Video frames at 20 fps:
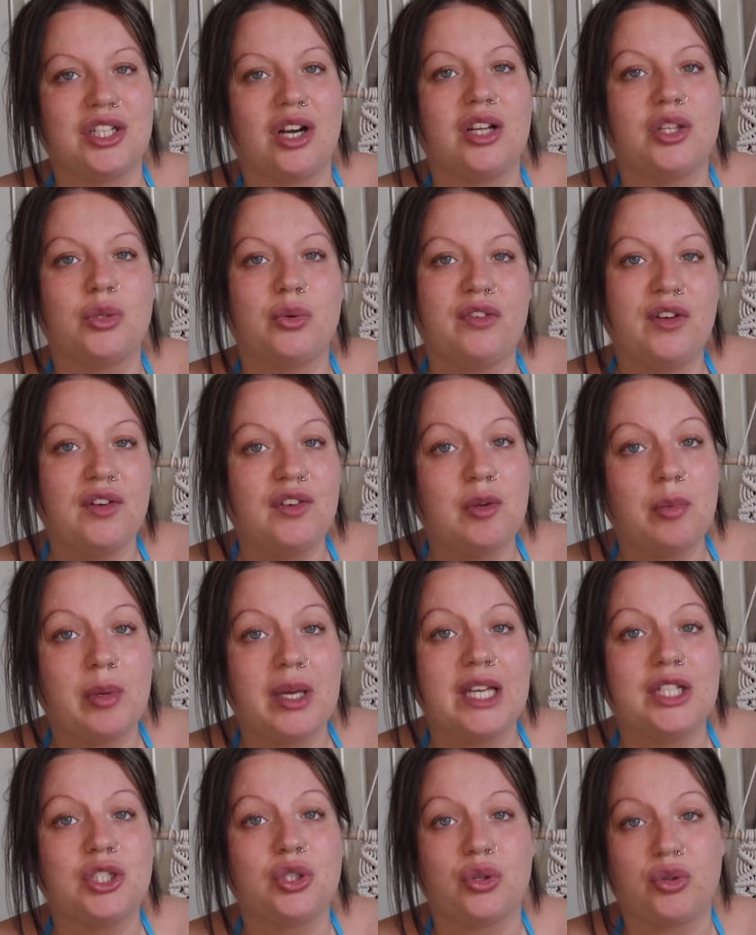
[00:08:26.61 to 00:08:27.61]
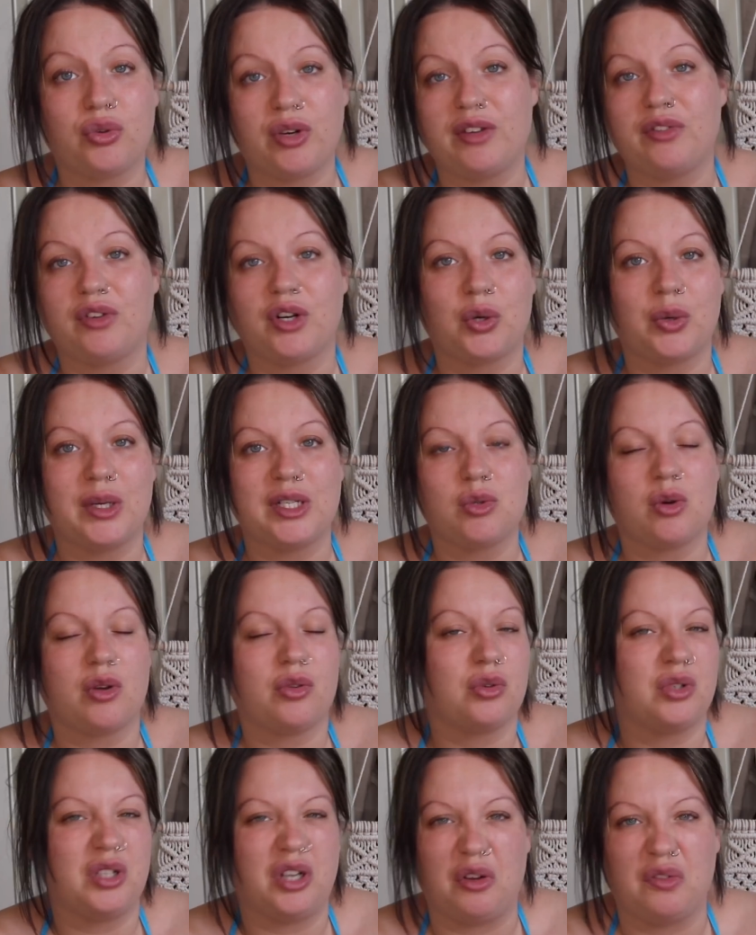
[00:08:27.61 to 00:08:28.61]
Like, there were 50p each or three for a quid, so I
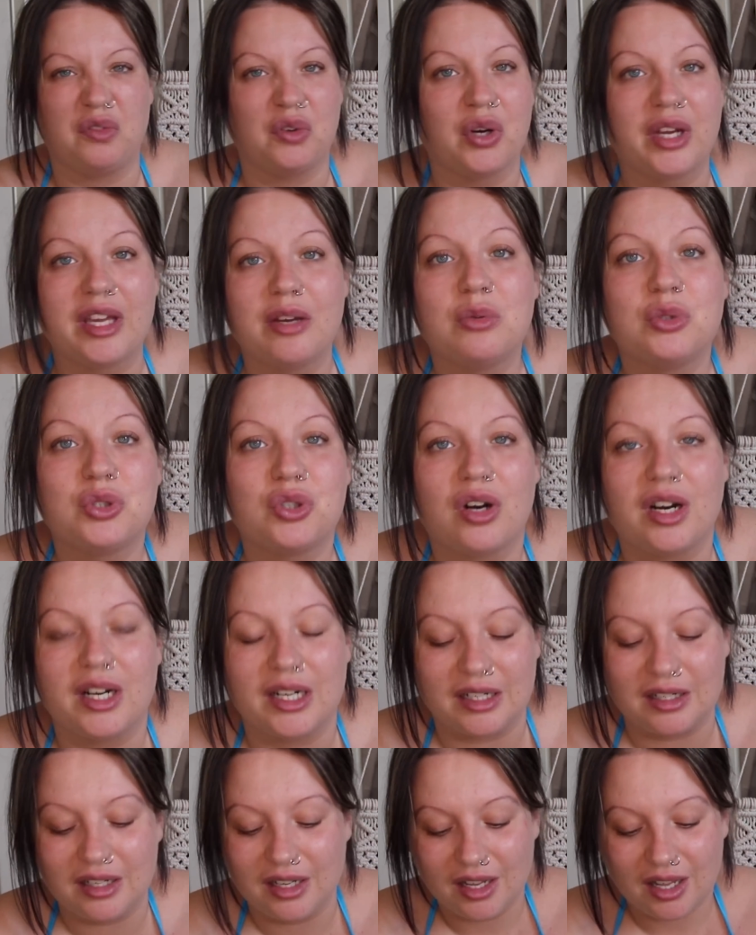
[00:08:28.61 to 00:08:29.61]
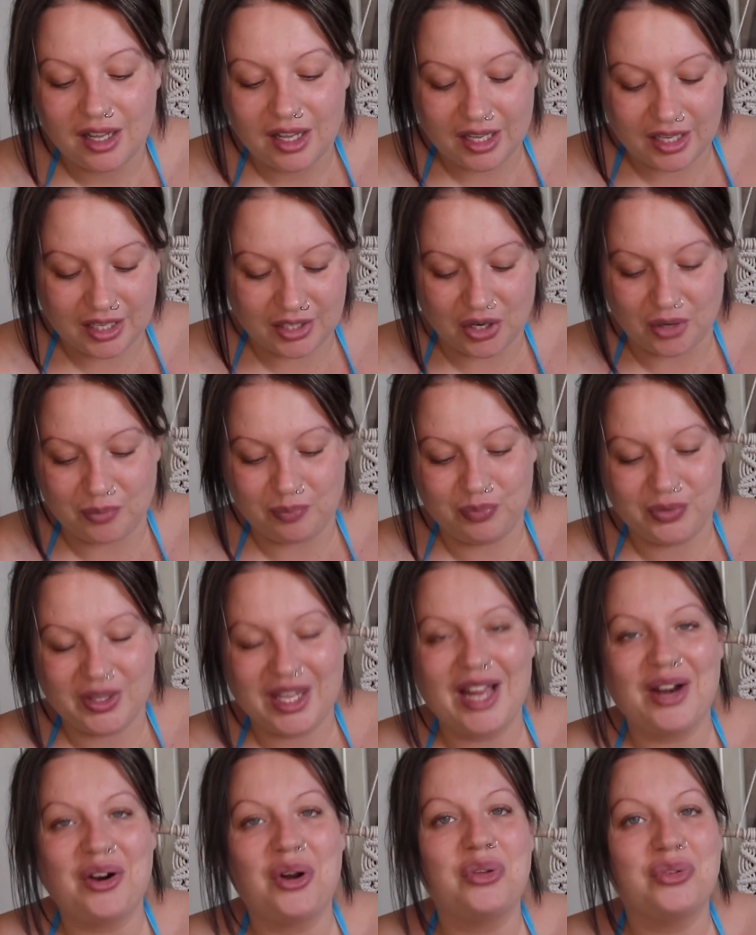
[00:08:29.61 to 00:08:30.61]
thought, you know, fuck it, we'll try and, you know,
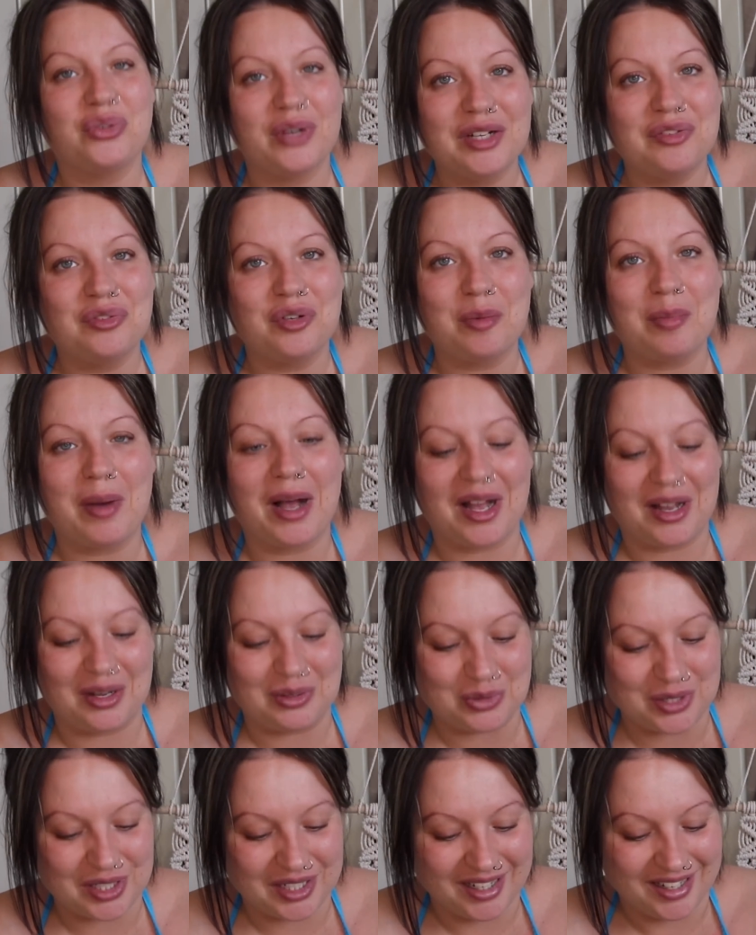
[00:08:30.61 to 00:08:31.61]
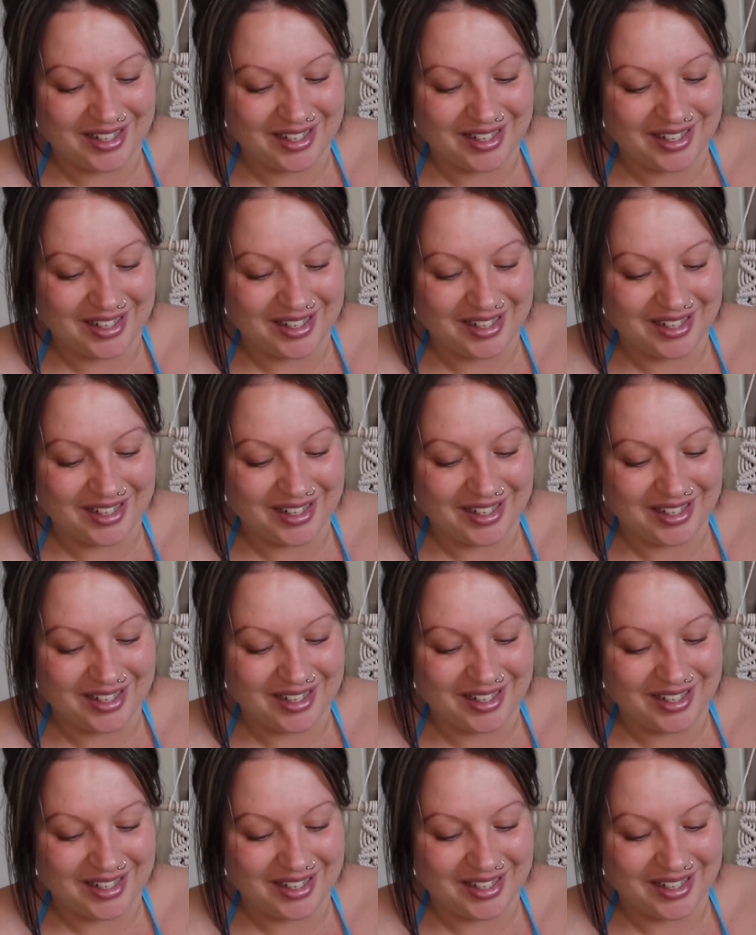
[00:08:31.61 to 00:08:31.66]
get our three for a pound.